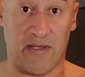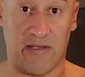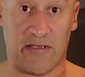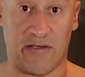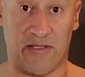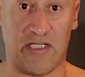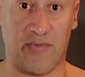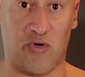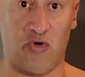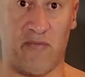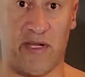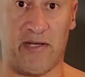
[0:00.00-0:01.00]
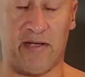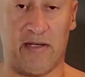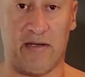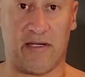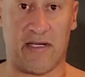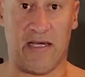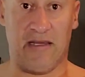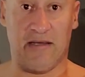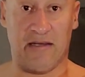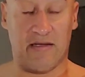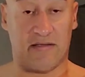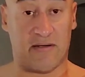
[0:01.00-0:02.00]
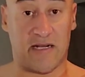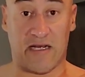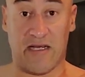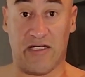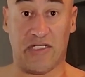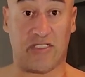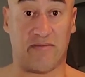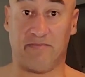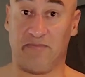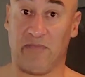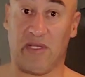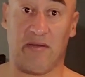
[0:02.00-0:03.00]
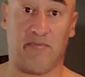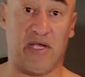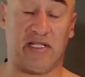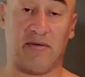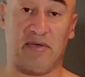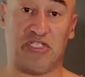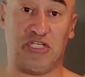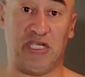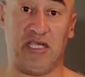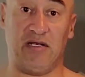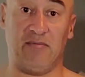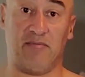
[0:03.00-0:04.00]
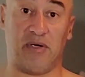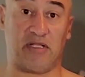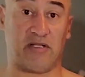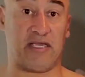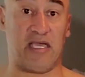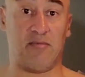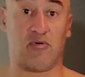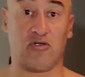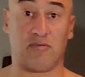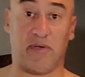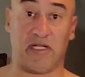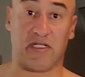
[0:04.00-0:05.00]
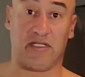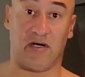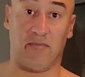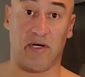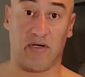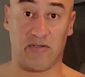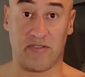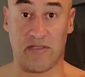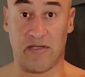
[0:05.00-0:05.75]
So this movement, okay? So now you just pick the machine, pick the cables, pick the dumbbells.